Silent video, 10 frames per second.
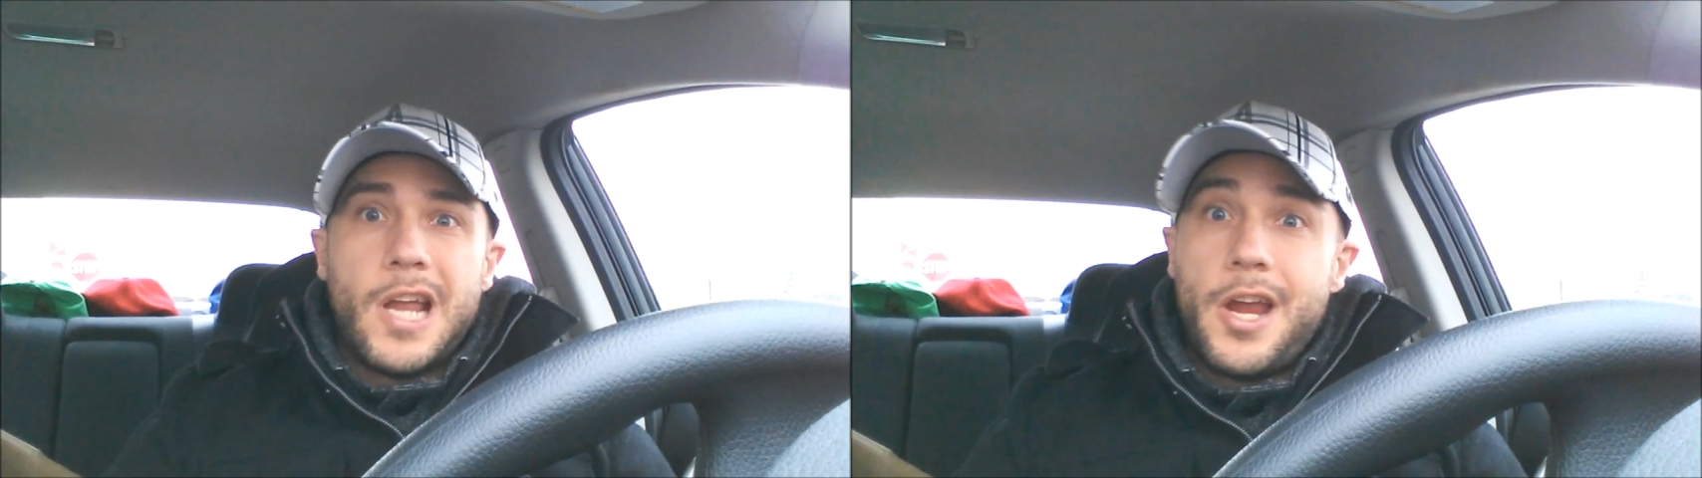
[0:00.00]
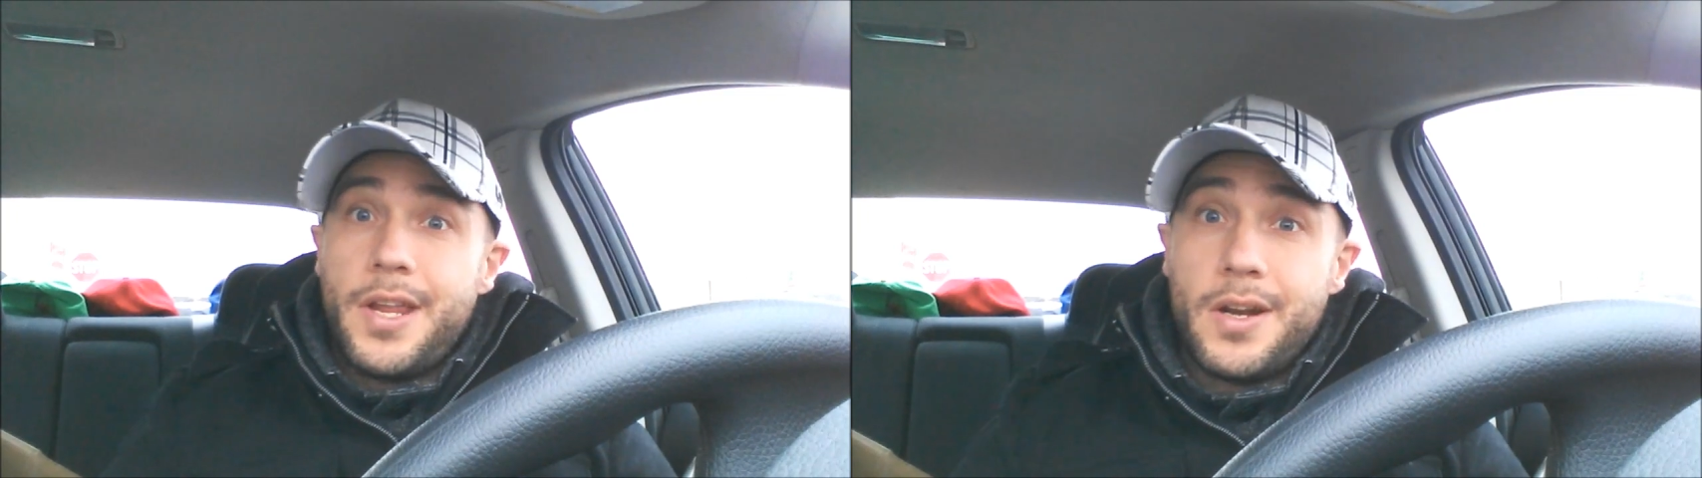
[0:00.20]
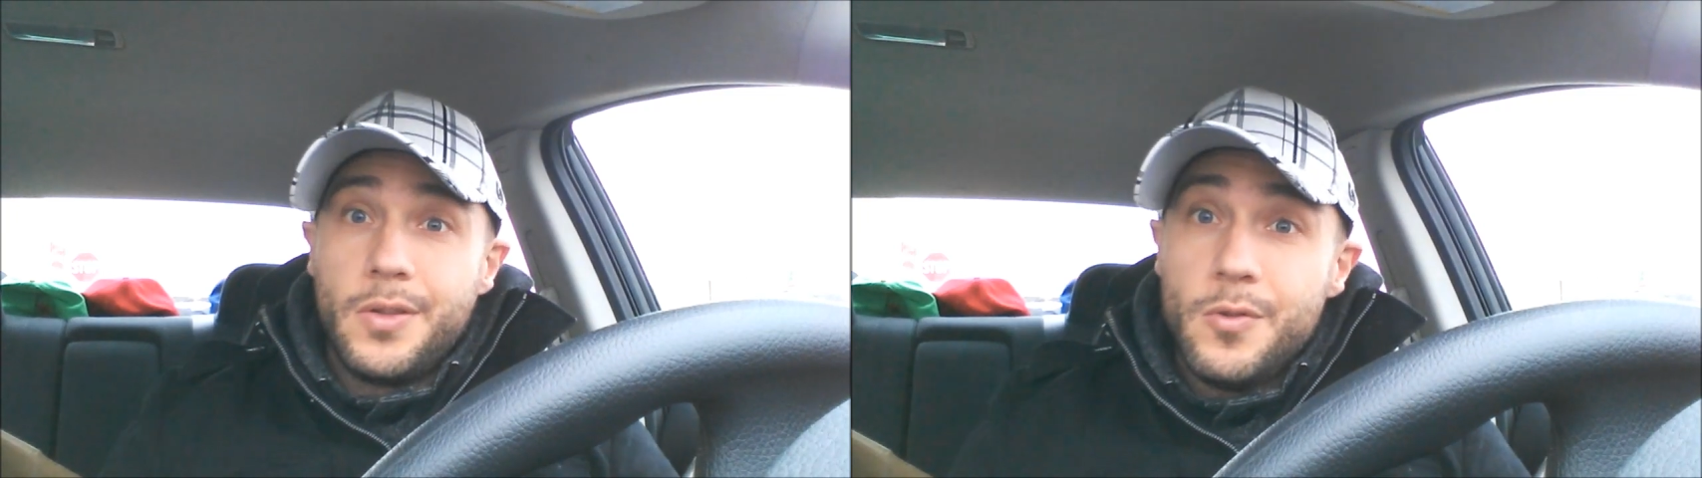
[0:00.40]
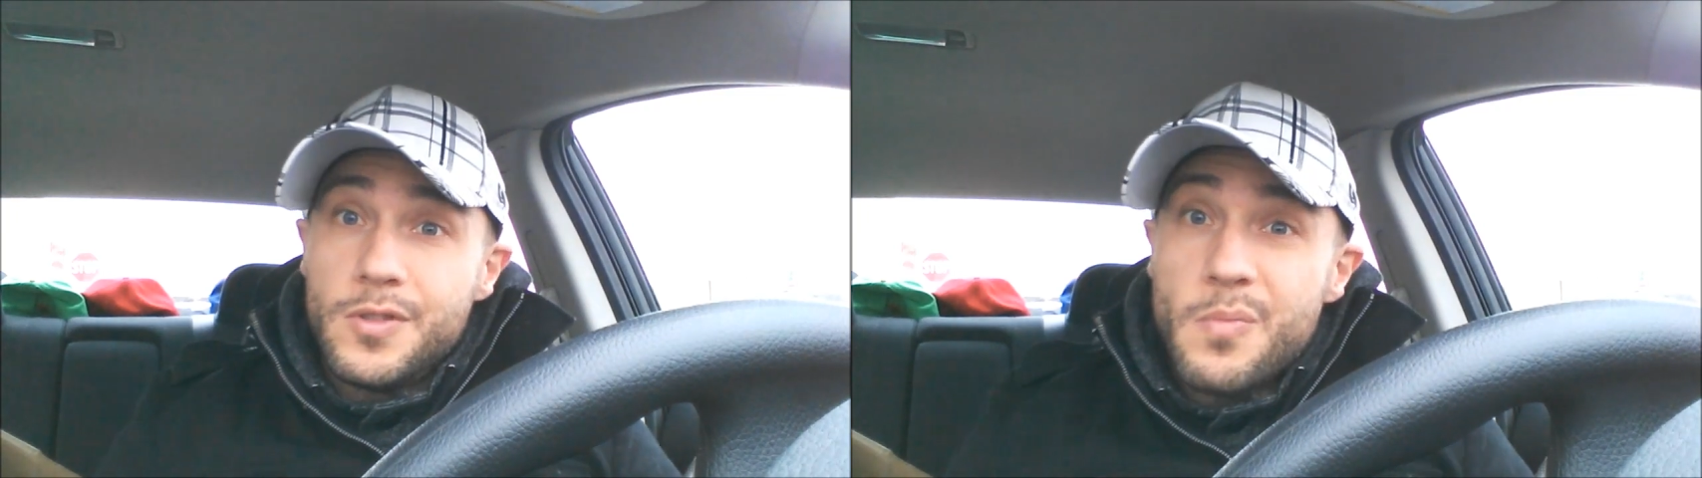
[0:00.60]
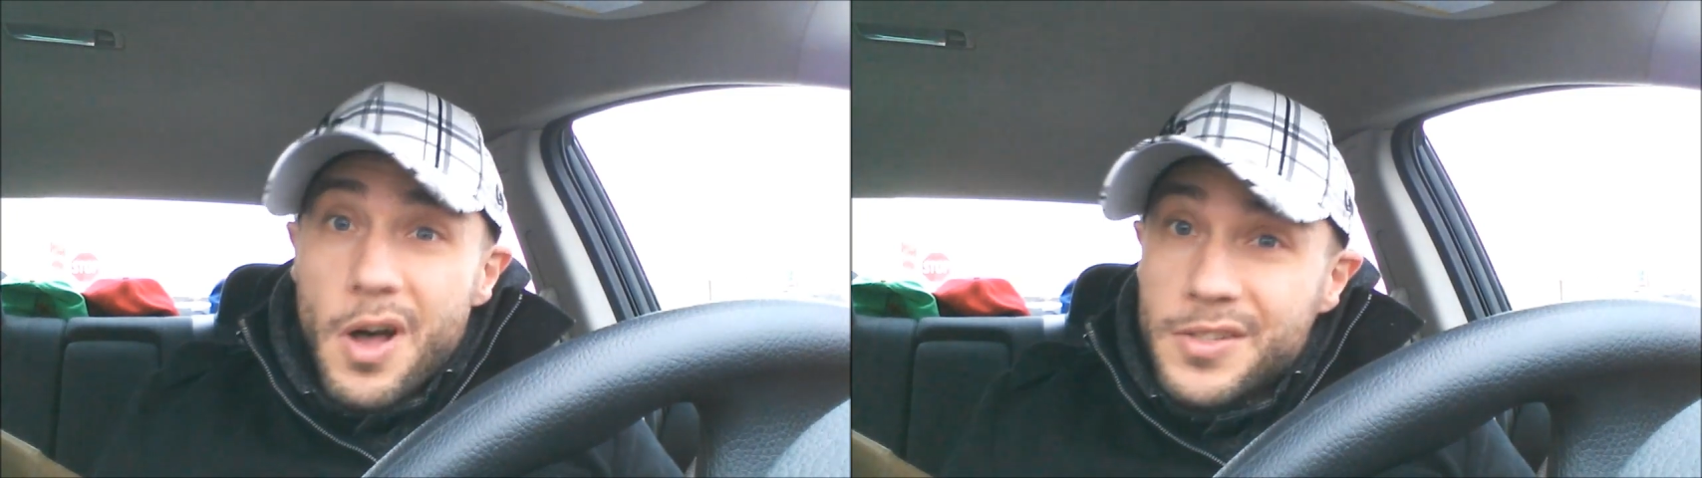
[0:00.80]
Are you going to
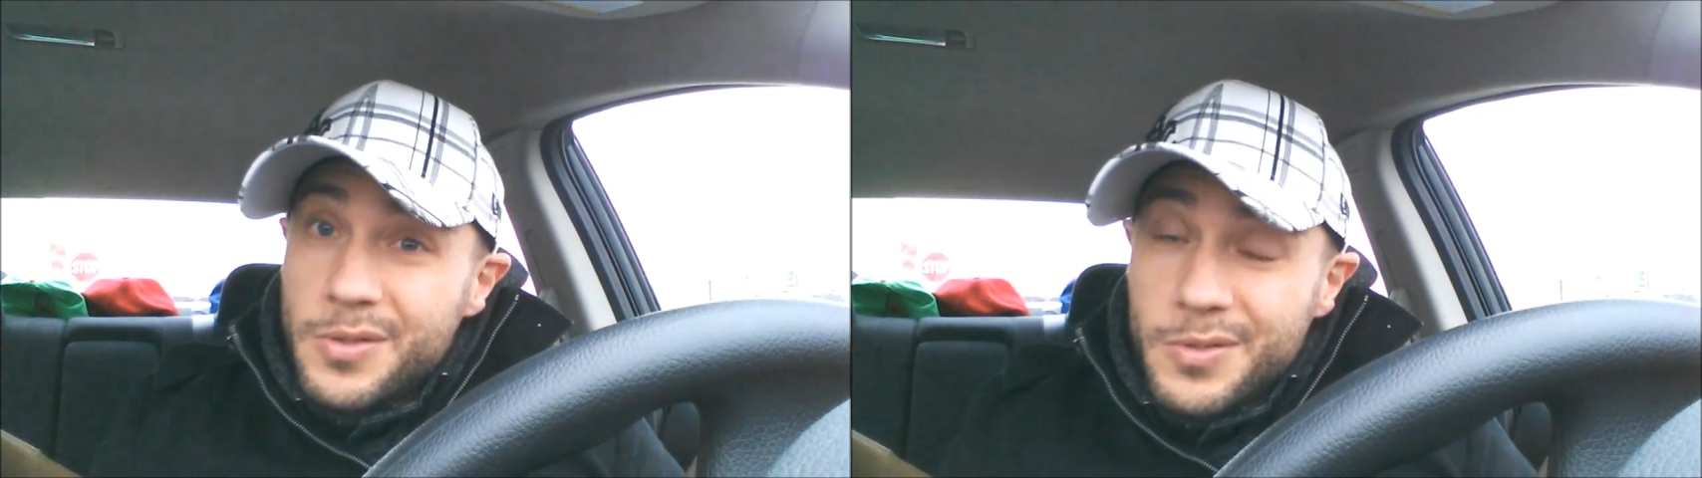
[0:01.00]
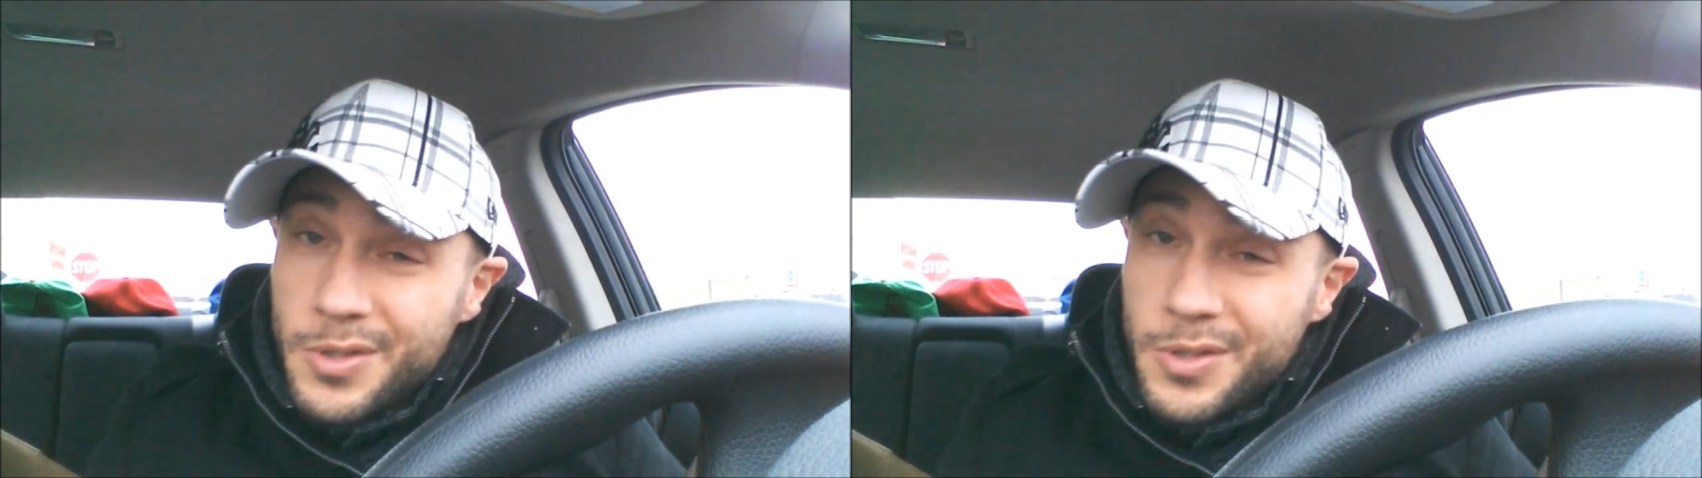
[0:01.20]
lose muscle